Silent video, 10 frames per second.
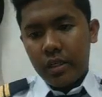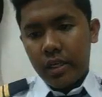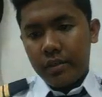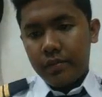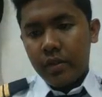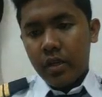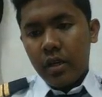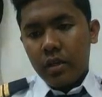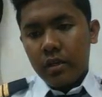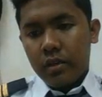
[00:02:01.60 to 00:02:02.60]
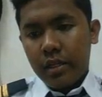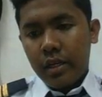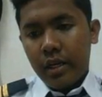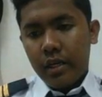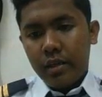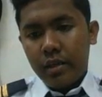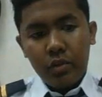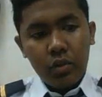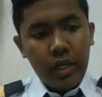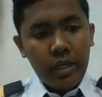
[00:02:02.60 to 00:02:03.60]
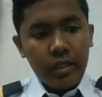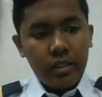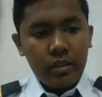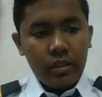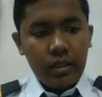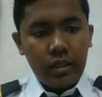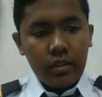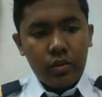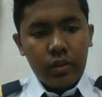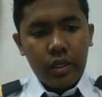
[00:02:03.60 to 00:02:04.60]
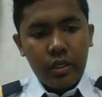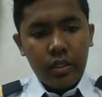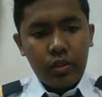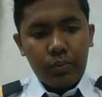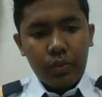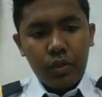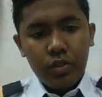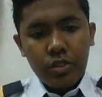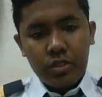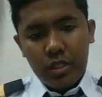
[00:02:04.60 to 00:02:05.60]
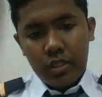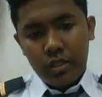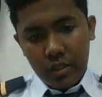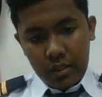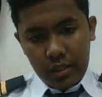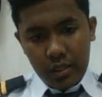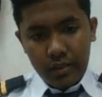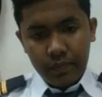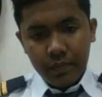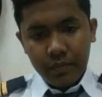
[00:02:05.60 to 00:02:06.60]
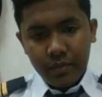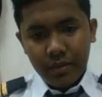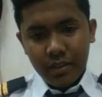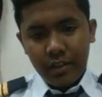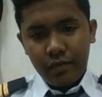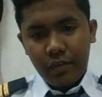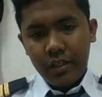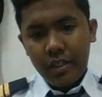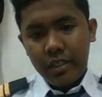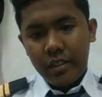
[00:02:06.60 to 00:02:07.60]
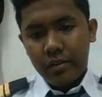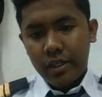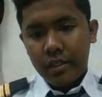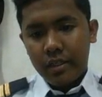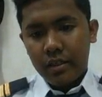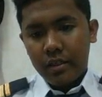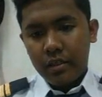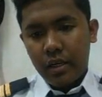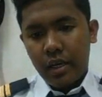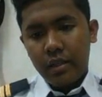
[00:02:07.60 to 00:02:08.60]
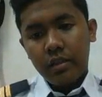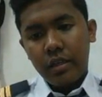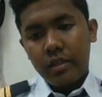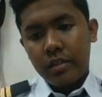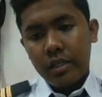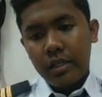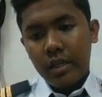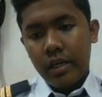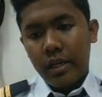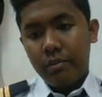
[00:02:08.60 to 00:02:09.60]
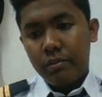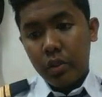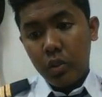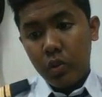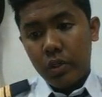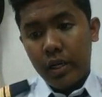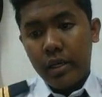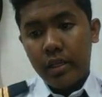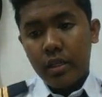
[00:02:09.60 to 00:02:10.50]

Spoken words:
light. Green light and blue light add together to produce cyan light. And finally, red light and green light and blue light